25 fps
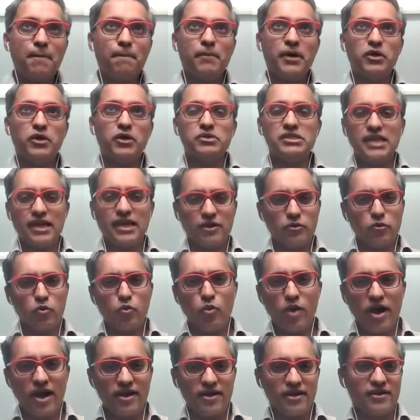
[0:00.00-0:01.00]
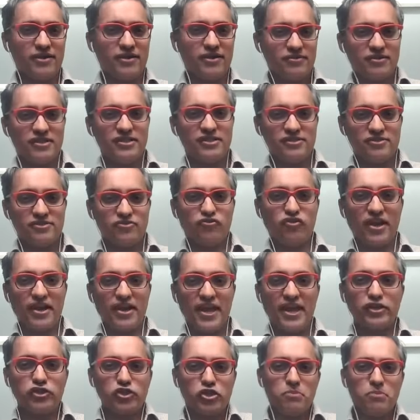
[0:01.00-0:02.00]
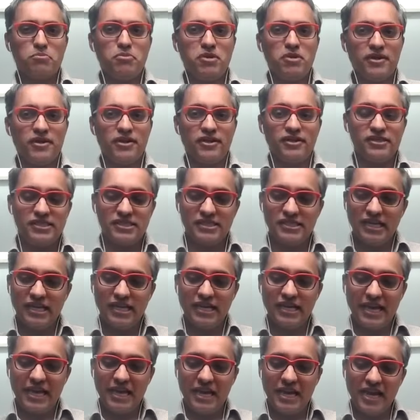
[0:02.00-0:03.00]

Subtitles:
Manu was like, why is financial burden still